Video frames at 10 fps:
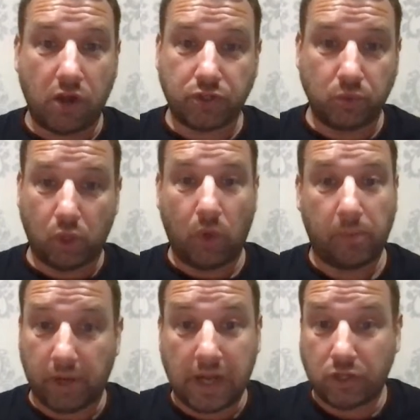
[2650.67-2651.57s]
Arsenal do
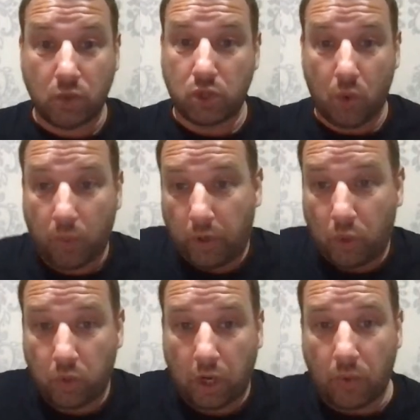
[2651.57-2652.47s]
it, but they do it.
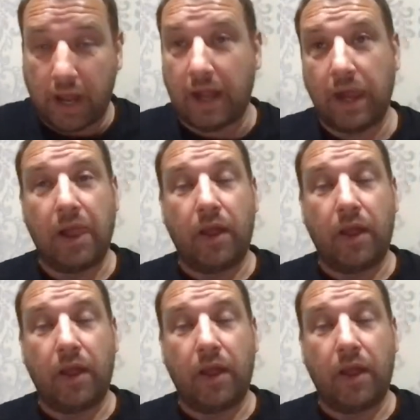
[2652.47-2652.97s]
We all know that.